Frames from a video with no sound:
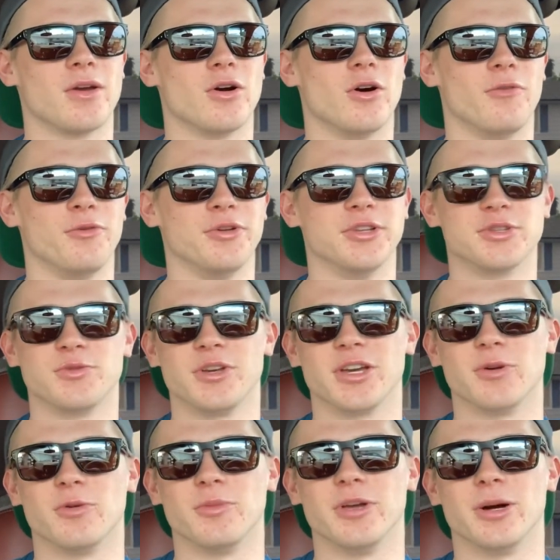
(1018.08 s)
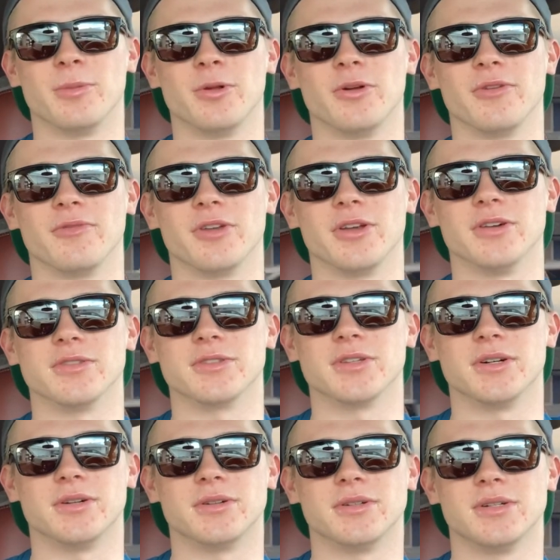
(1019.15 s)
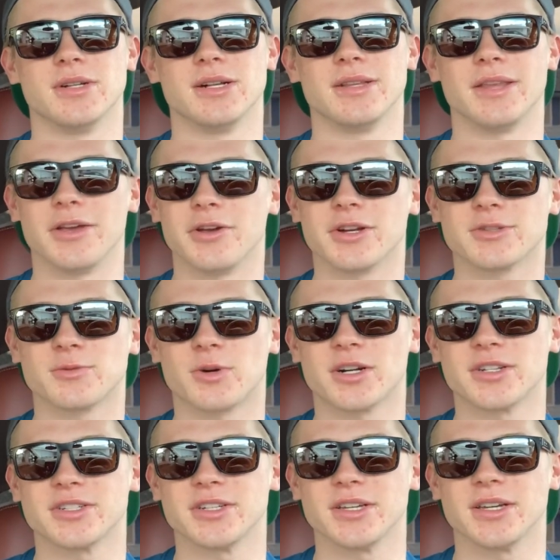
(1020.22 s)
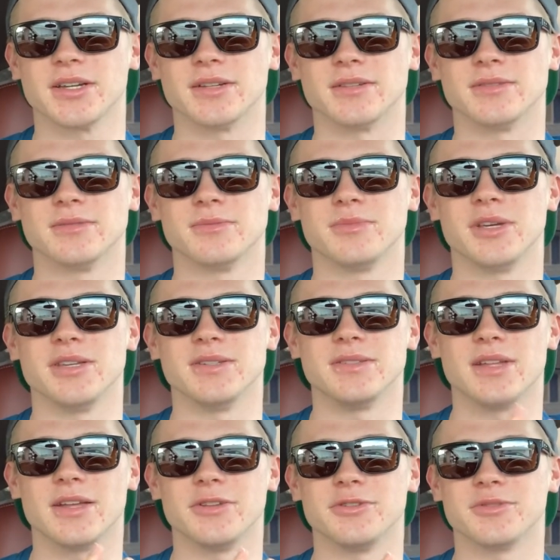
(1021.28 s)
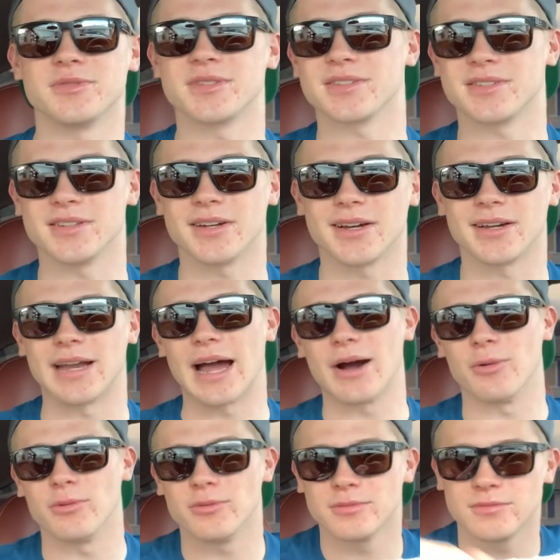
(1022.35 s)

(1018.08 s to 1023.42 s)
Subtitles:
Hopefully this weekend we'll be uploading videos. So thank you guys for watching again. Peace. Daily Driven 69 out.